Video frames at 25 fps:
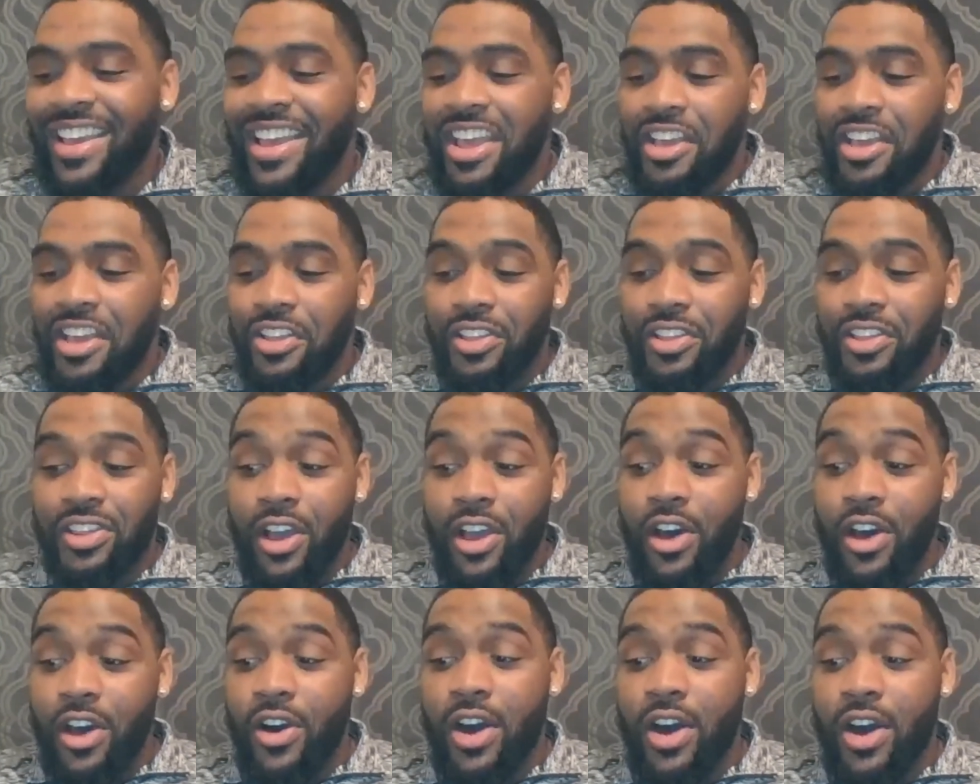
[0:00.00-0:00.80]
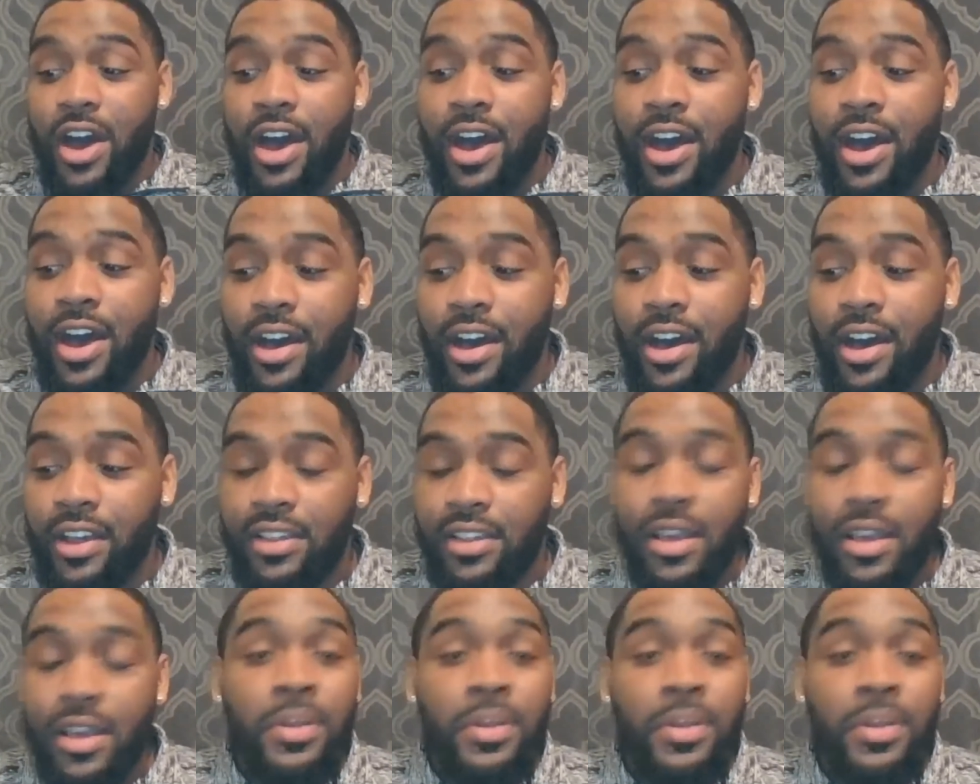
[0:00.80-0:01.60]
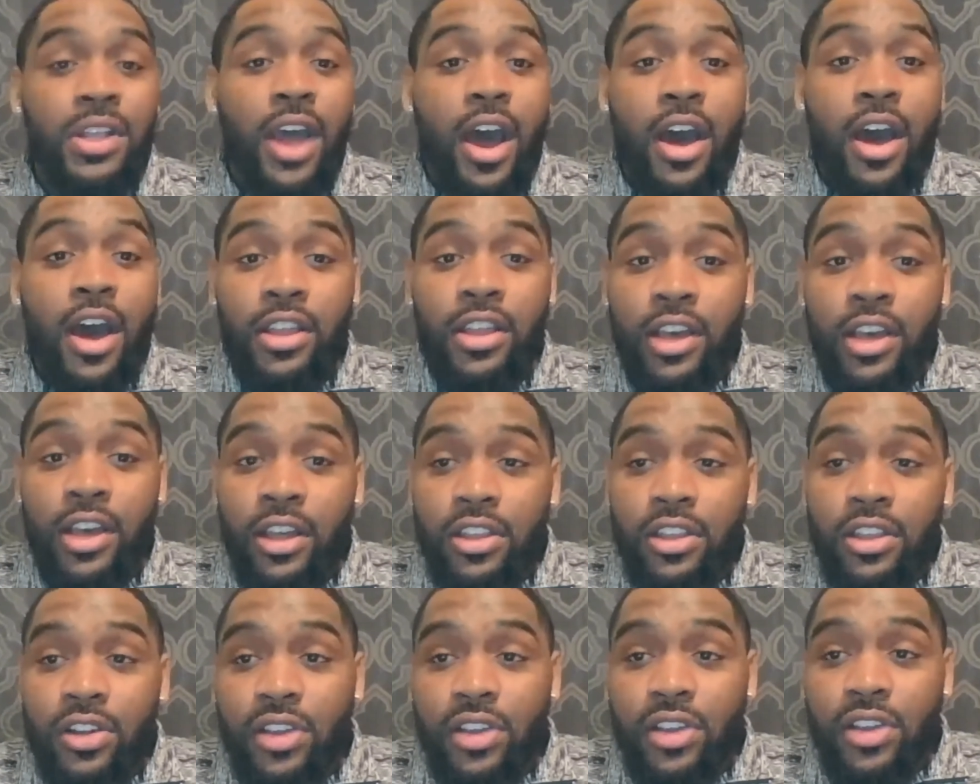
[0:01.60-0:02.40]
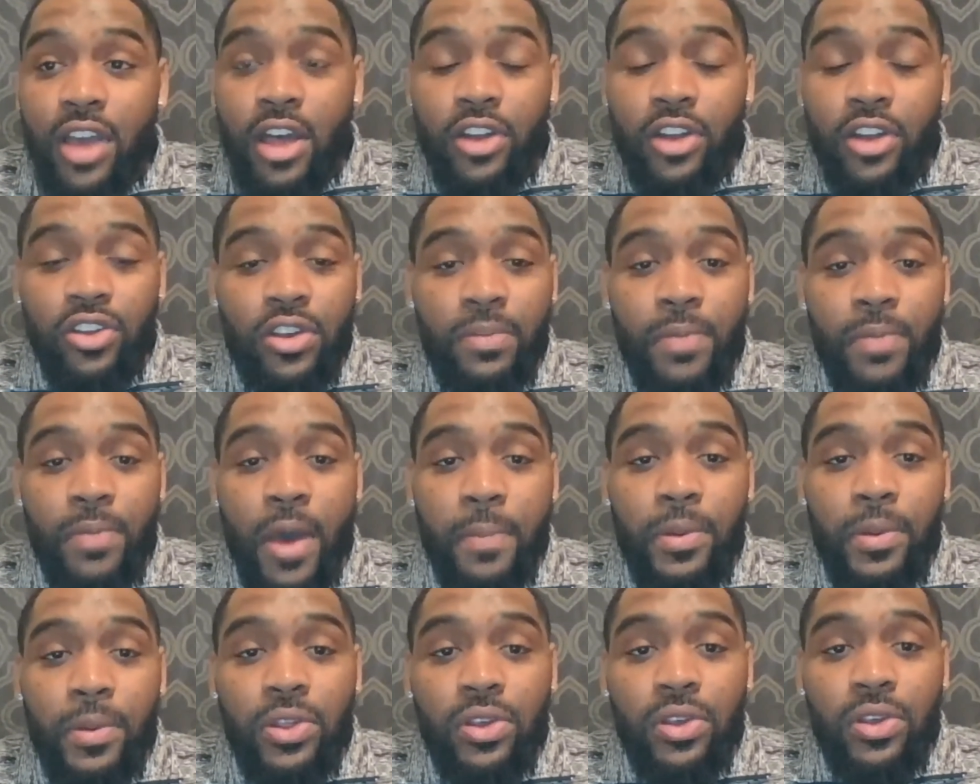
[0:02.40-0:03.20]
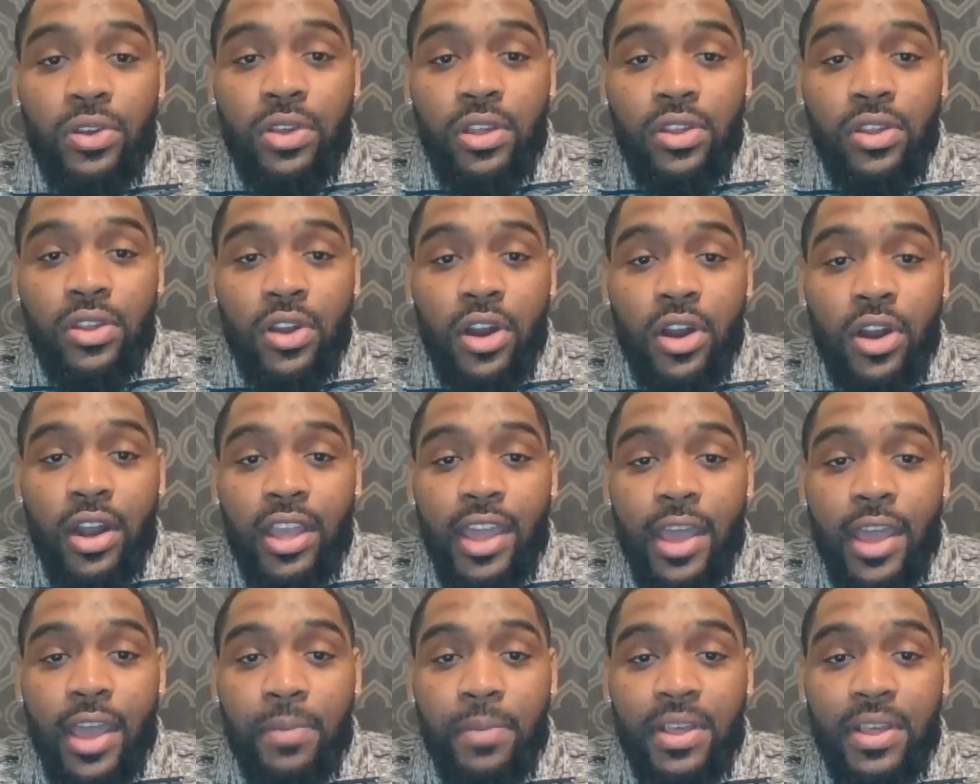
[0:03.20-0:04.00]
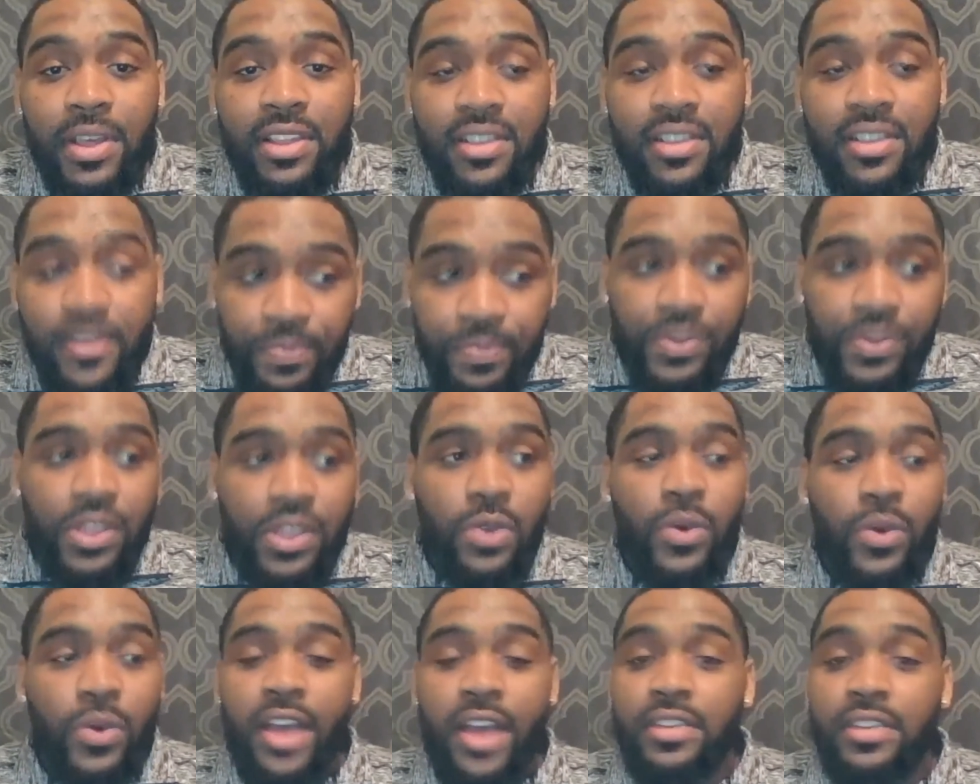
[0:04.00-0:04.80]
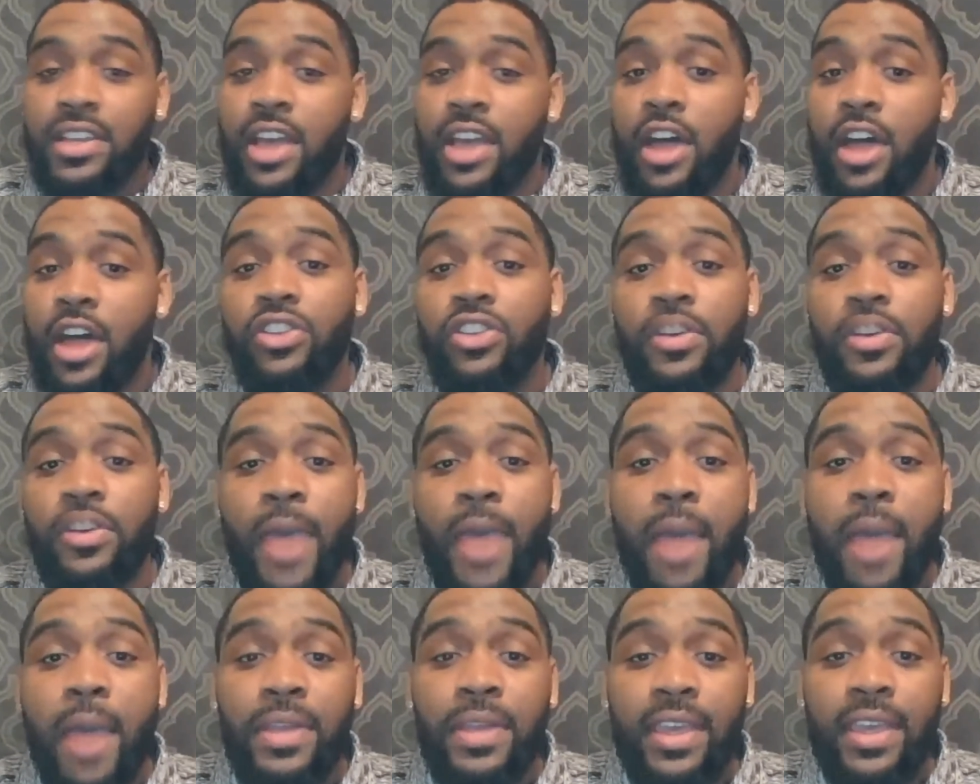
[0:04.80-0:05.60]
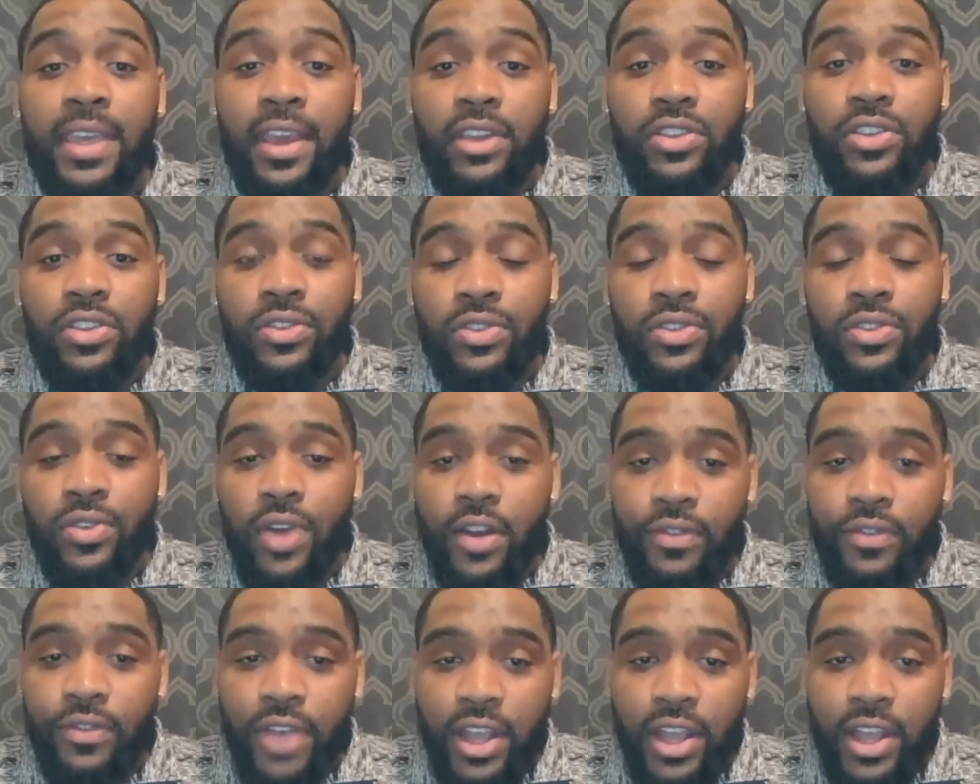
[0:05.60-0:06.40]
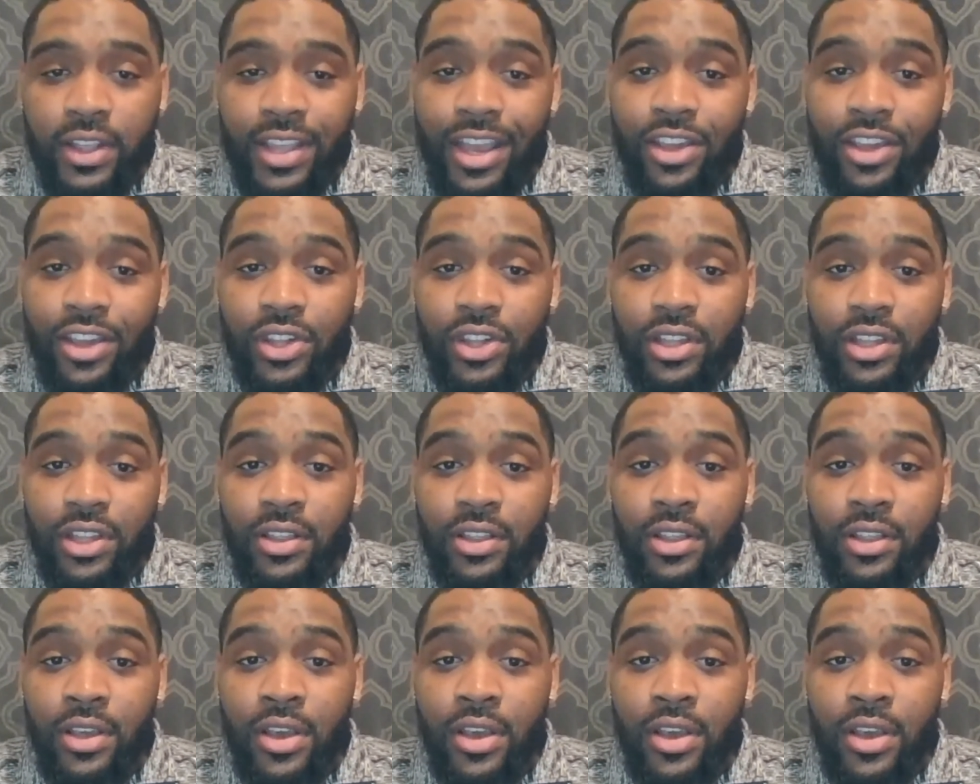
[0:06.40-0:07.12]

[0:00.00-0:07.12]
So some of the other scholarship opportunities on our campus, we have scholarship applications to our foundation.